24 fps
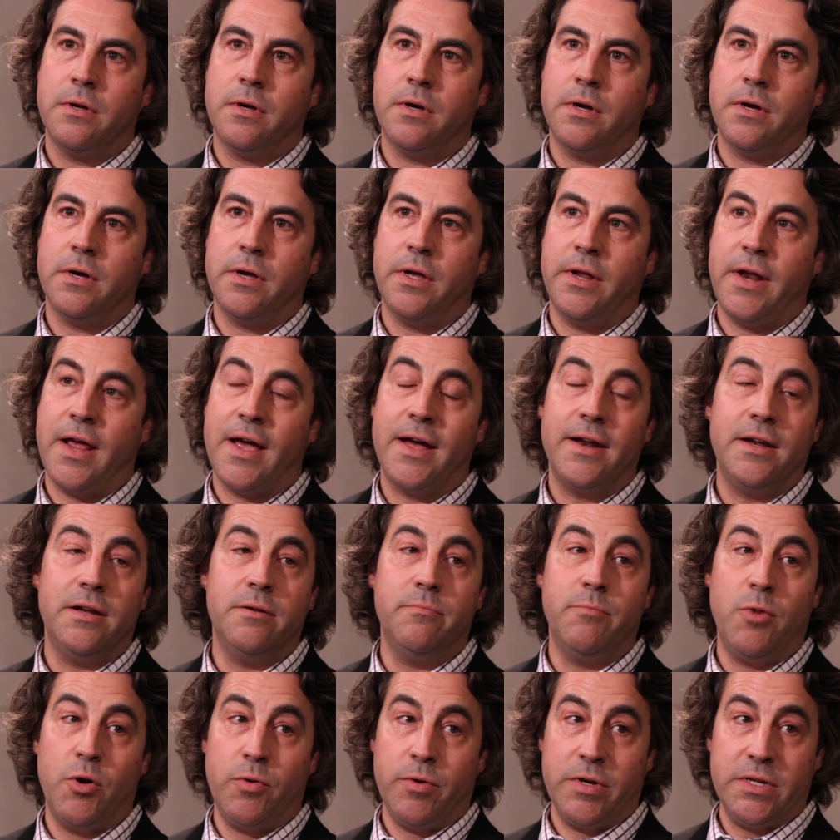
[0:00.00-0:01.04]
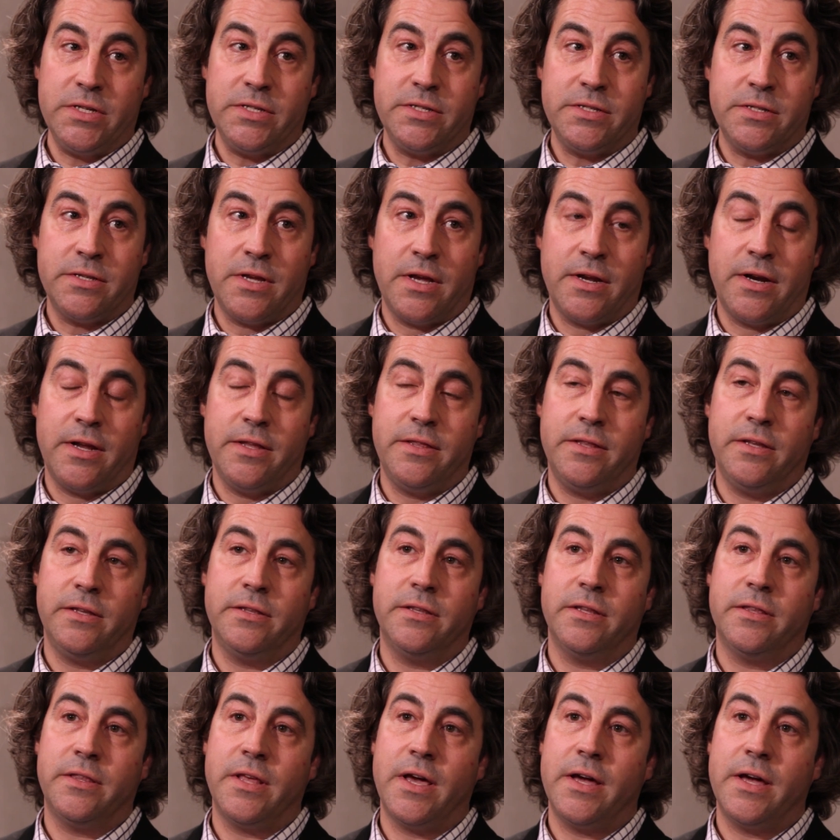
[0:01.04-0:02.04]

an added bonus. And I think that